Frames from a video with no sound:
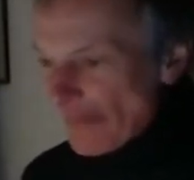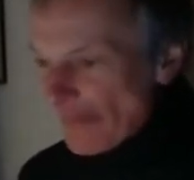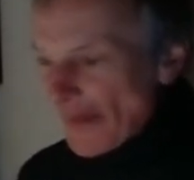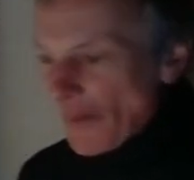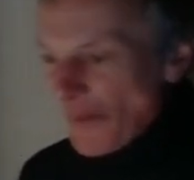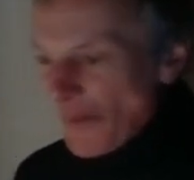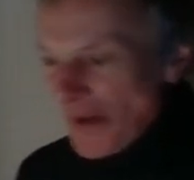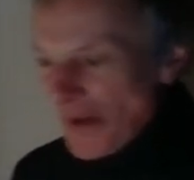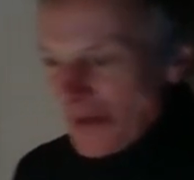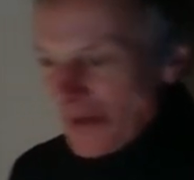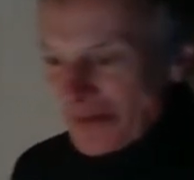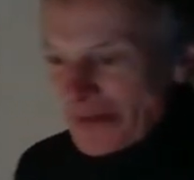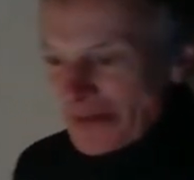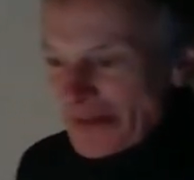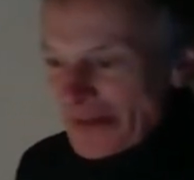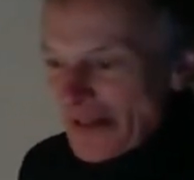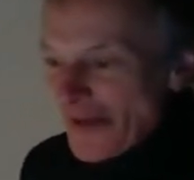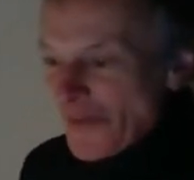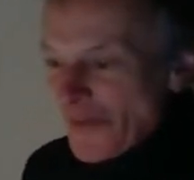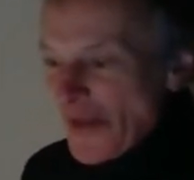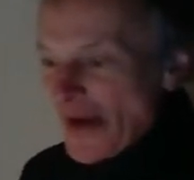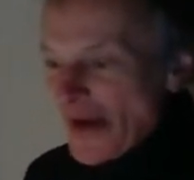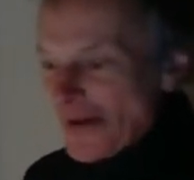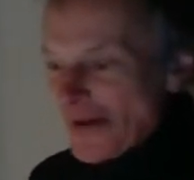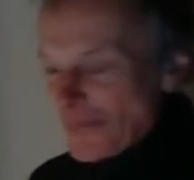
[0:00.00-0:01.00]
Well,
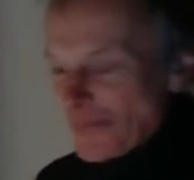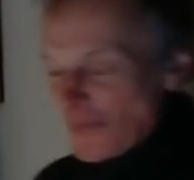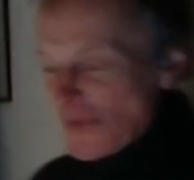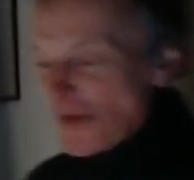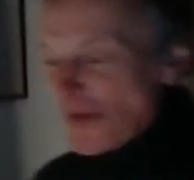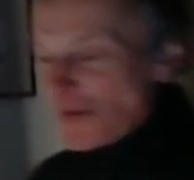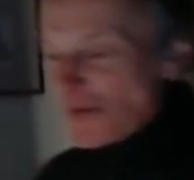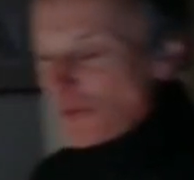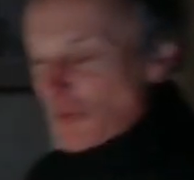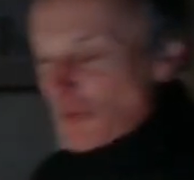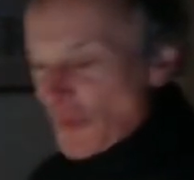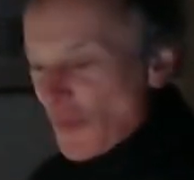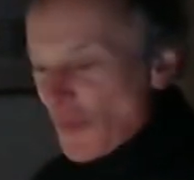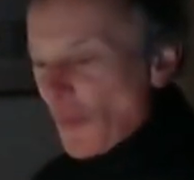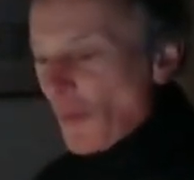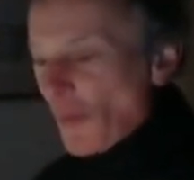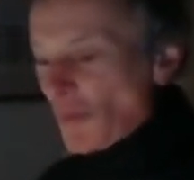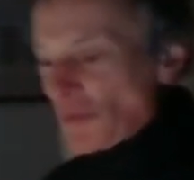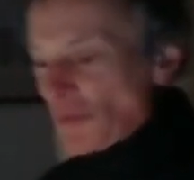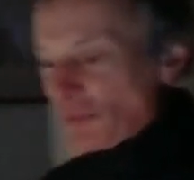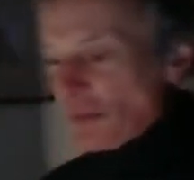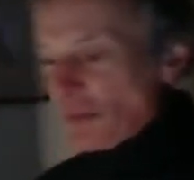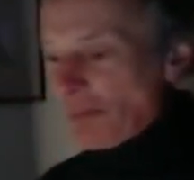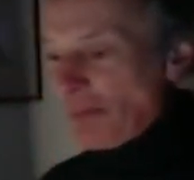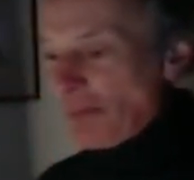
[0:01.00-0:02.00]
those
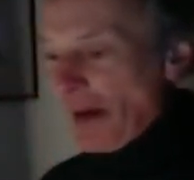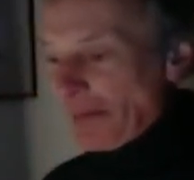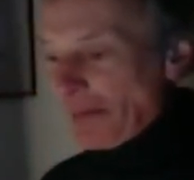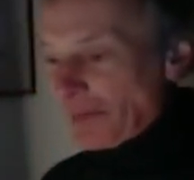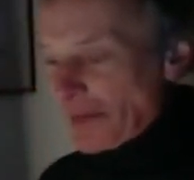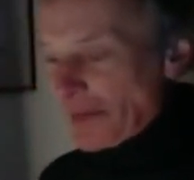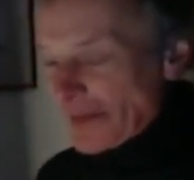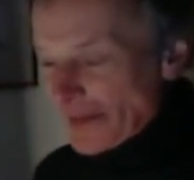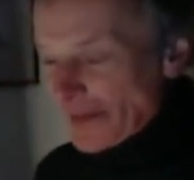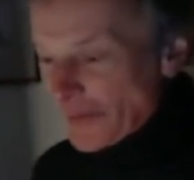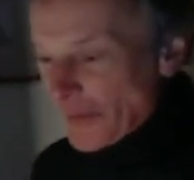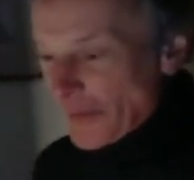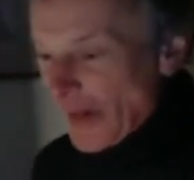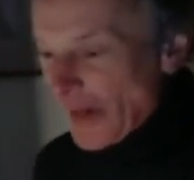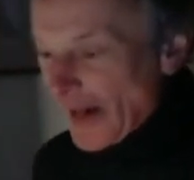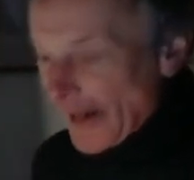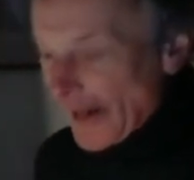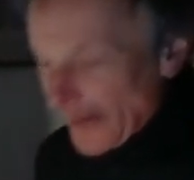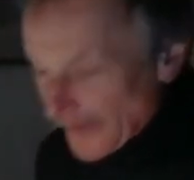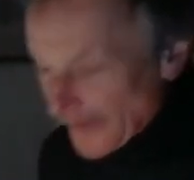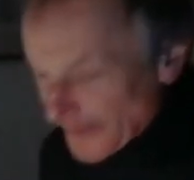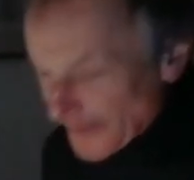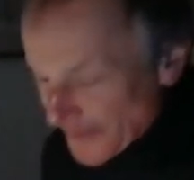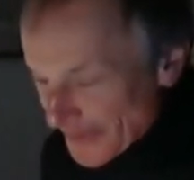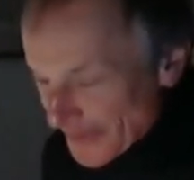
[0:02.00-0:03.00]
thoughts were bubbling
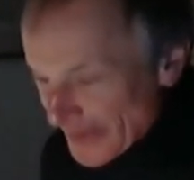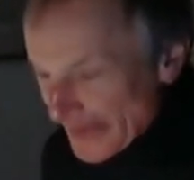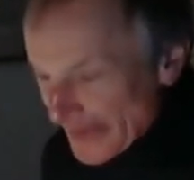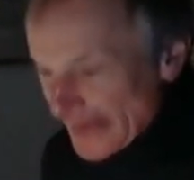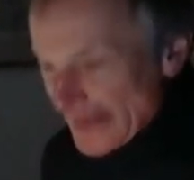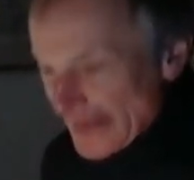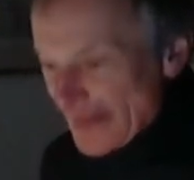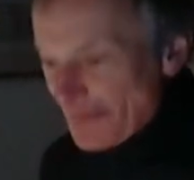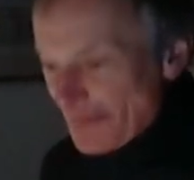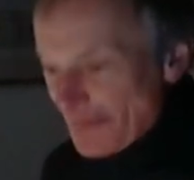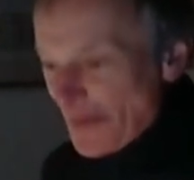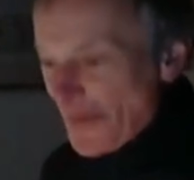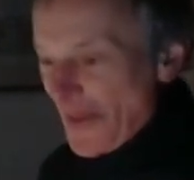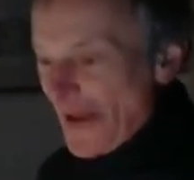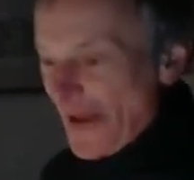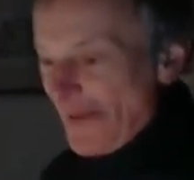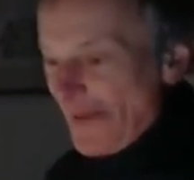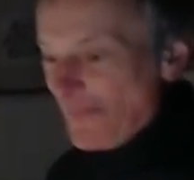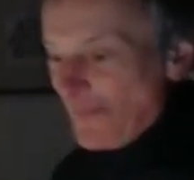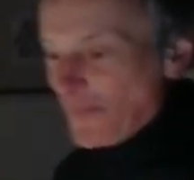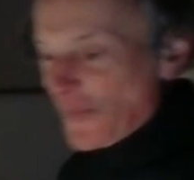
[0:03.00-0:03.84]
around, but then